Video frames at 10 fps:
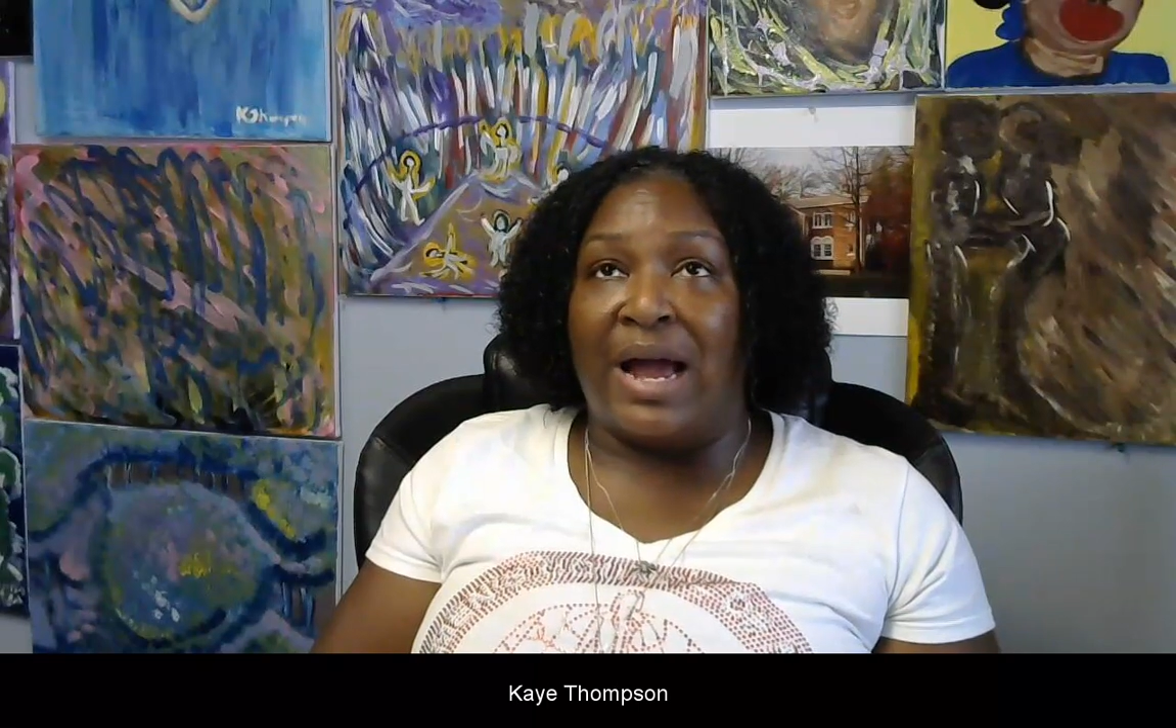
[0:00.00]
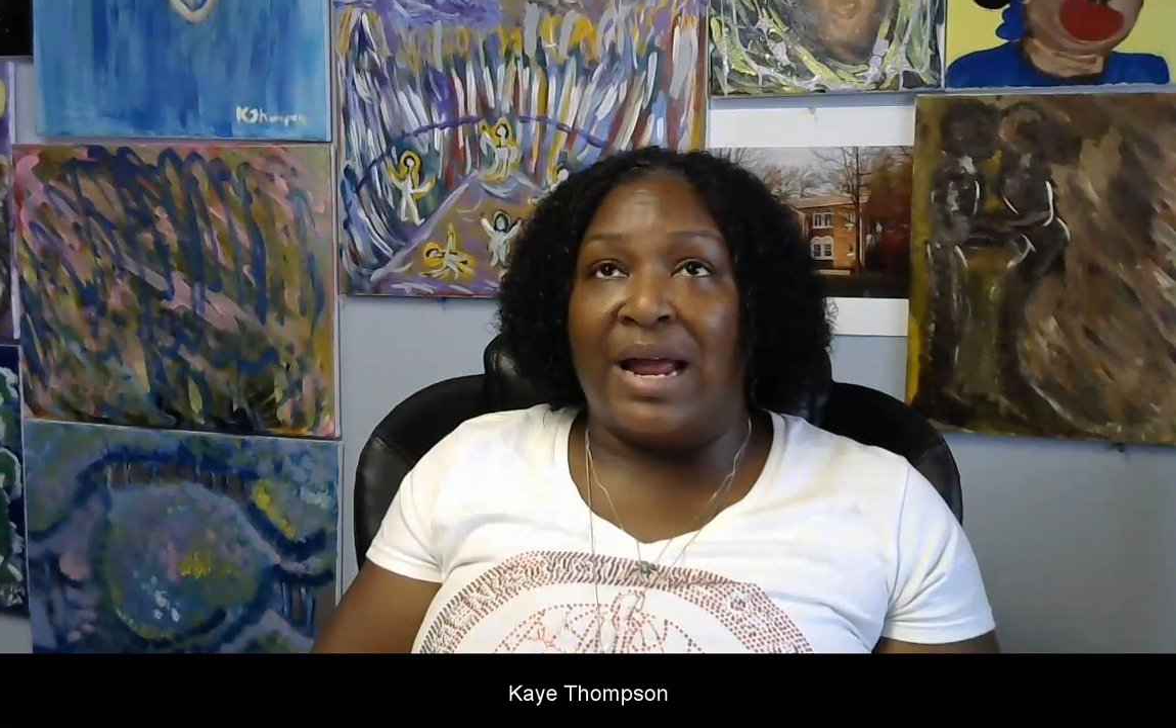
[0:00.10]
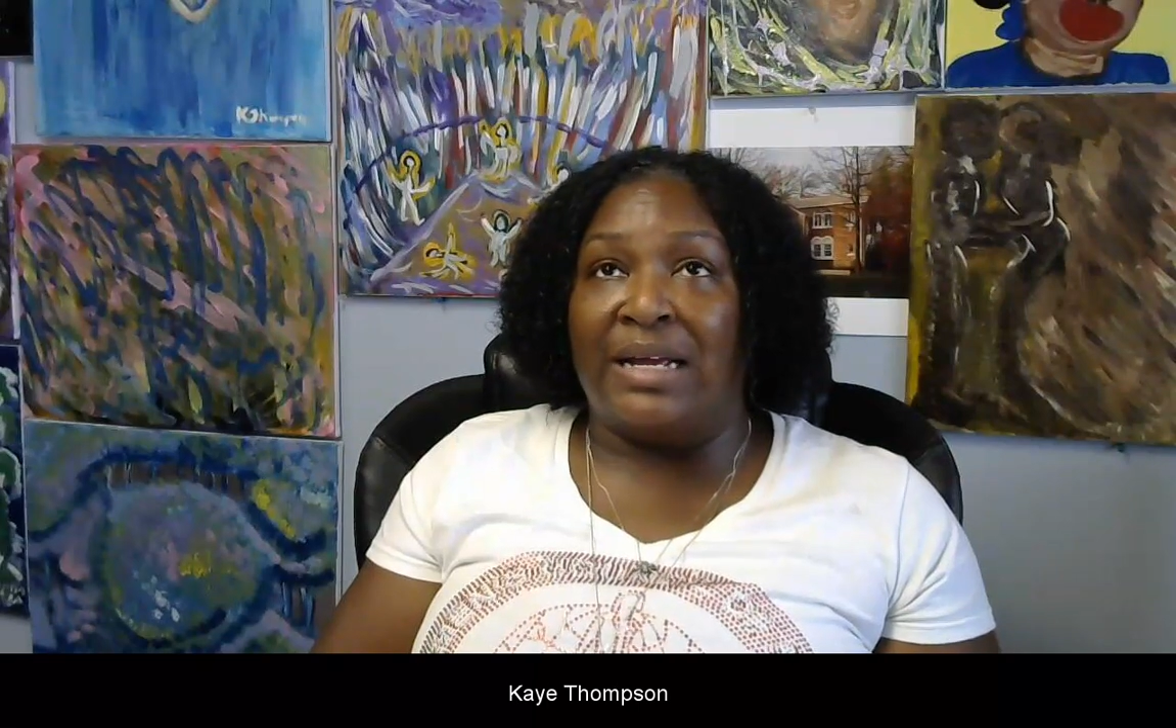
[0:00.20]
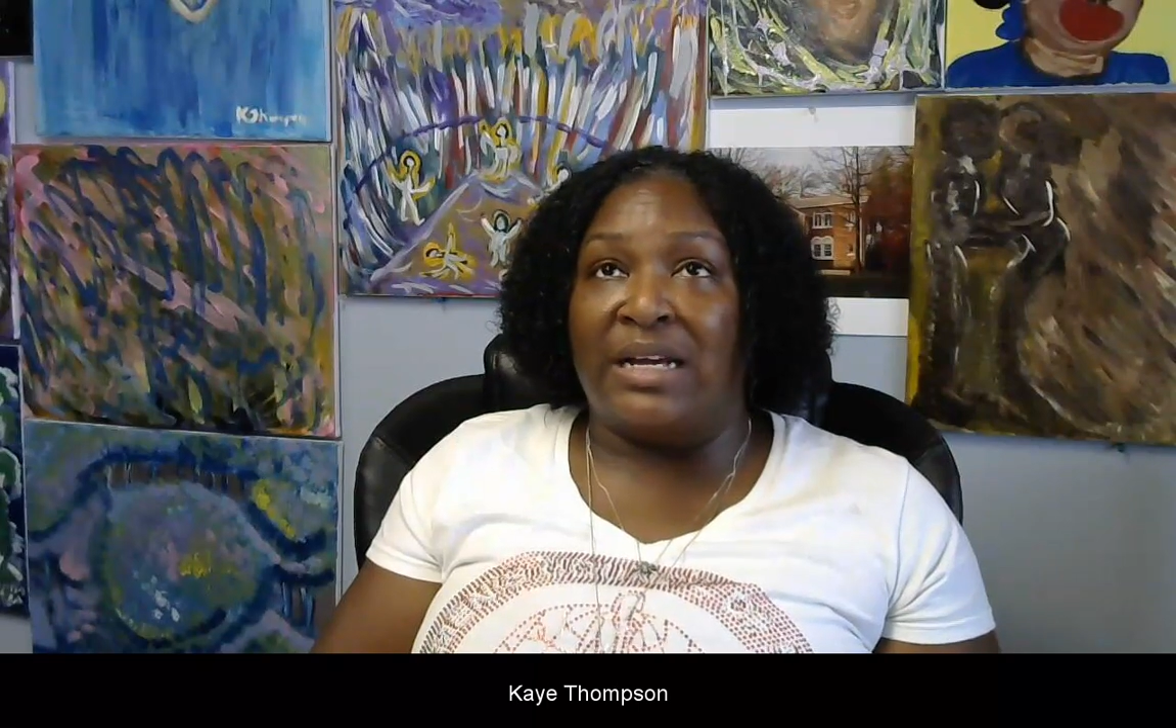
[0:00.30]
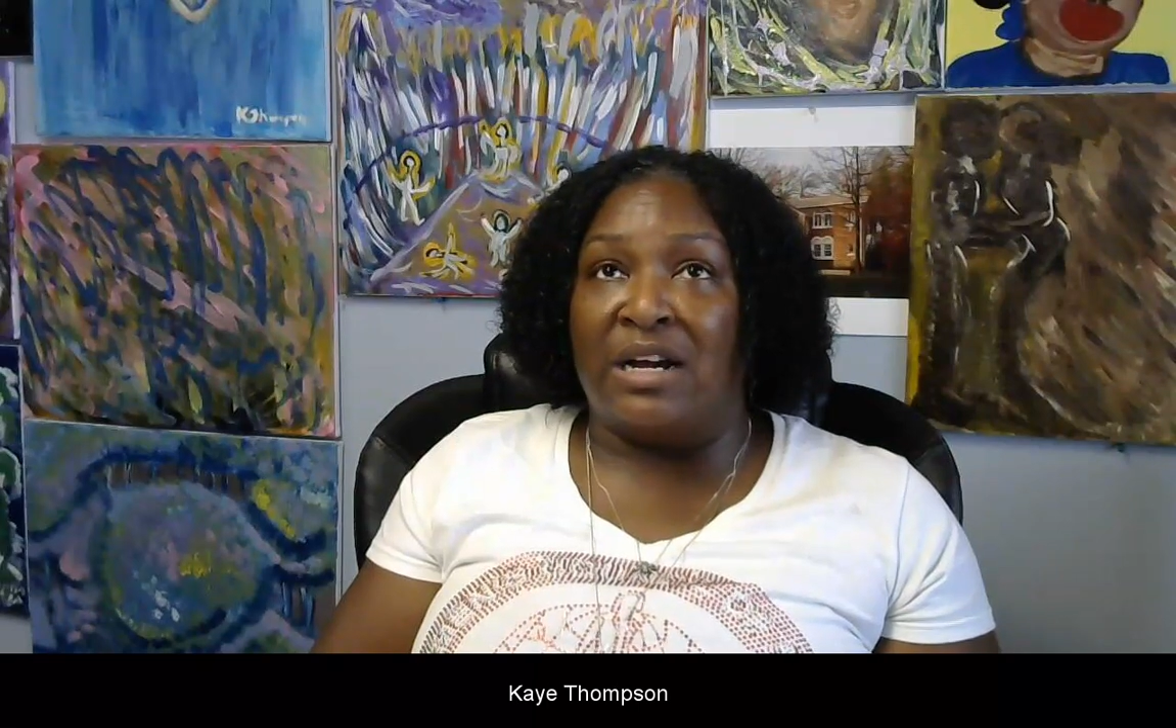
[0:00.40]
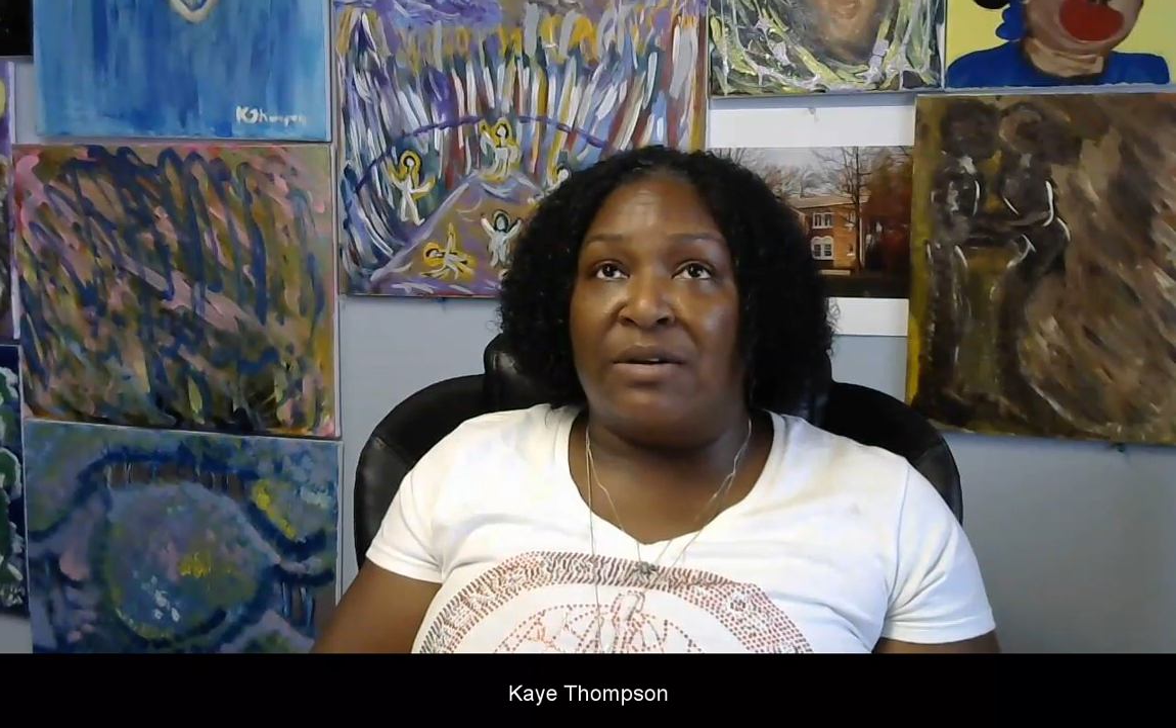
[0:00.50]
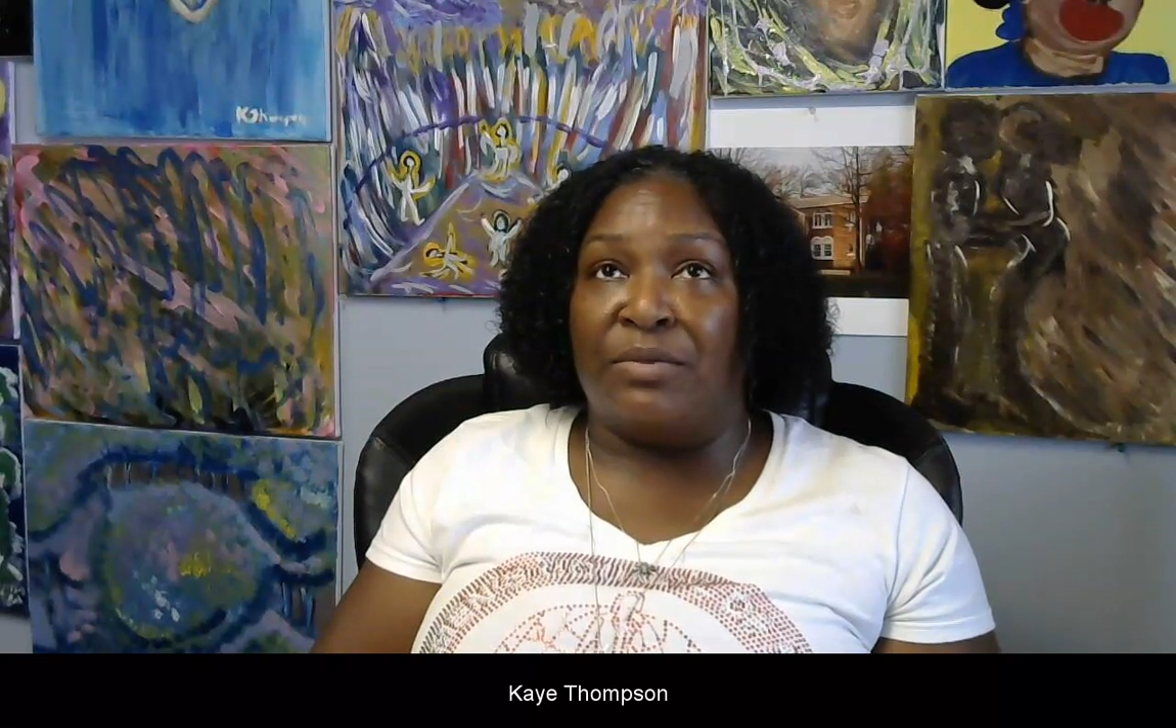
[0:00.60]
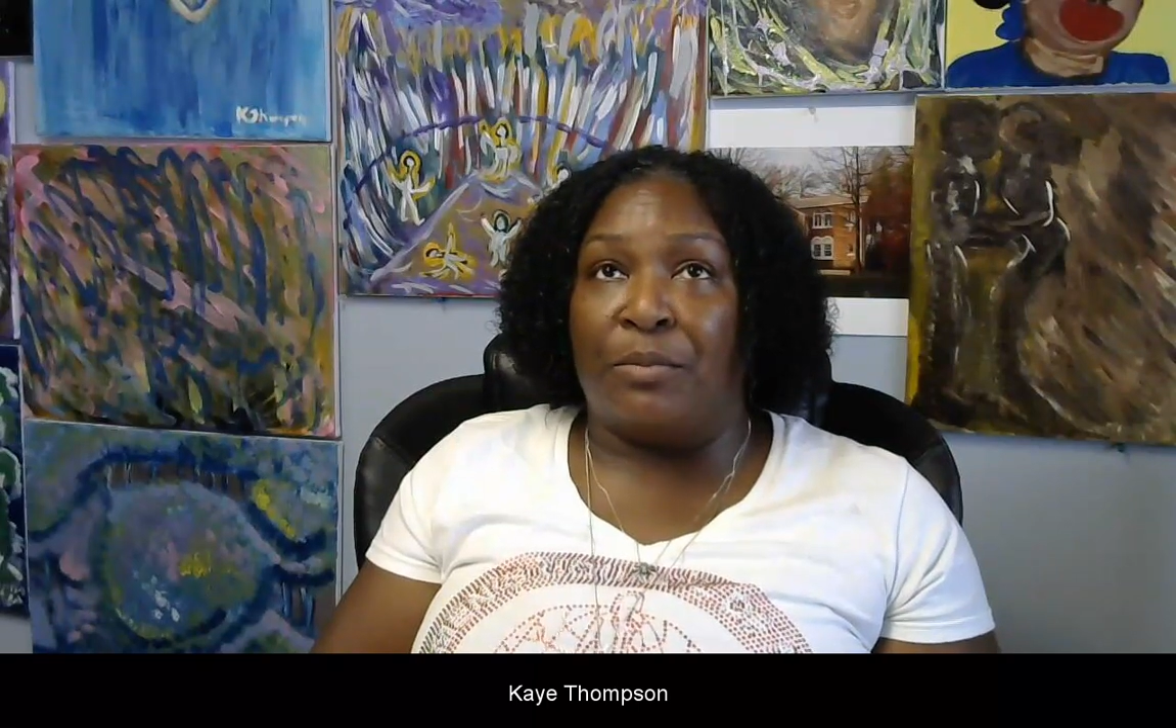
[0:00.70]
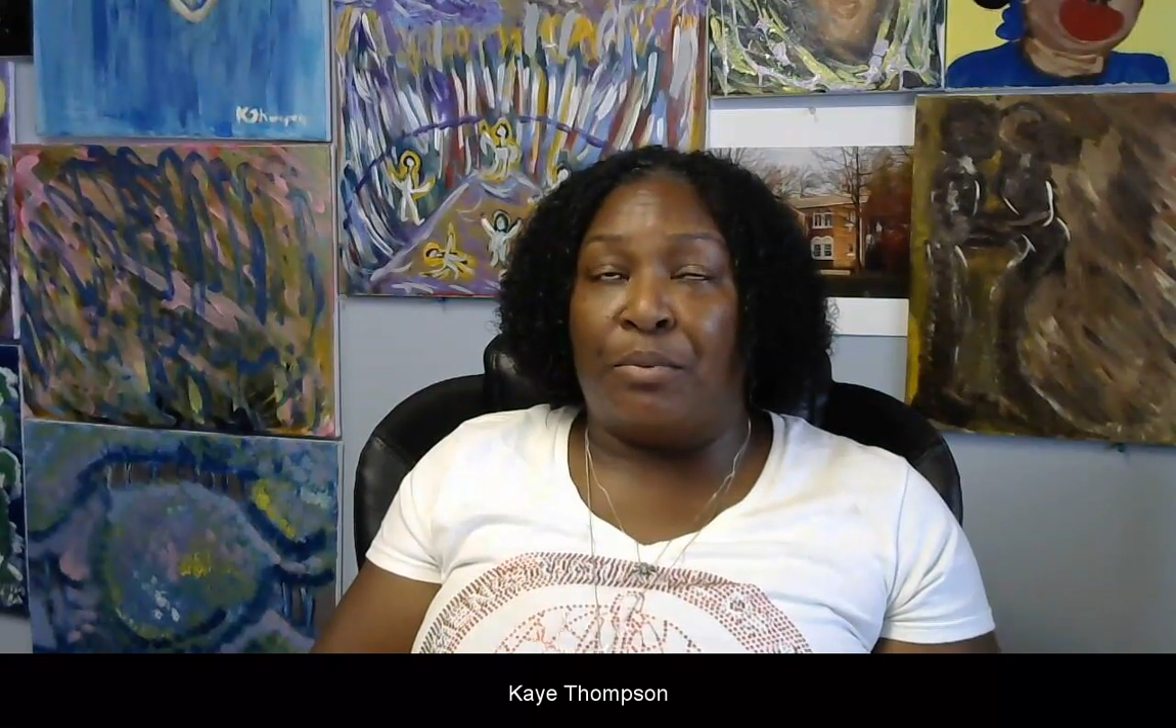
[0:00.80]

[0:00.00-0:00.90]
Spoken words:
like the